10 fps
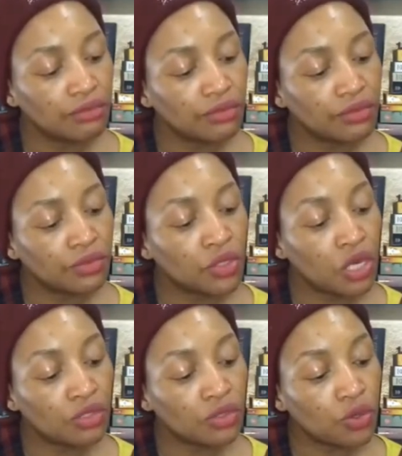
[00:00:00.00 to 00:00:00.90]
Got
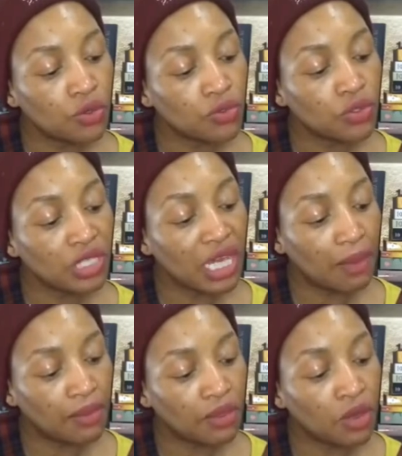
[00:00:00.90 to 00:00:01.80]
to go to the
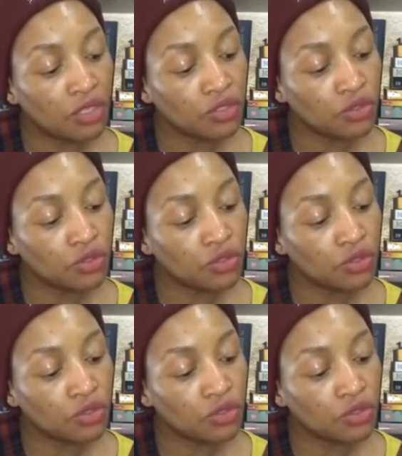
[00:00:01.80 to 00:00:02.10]
chemist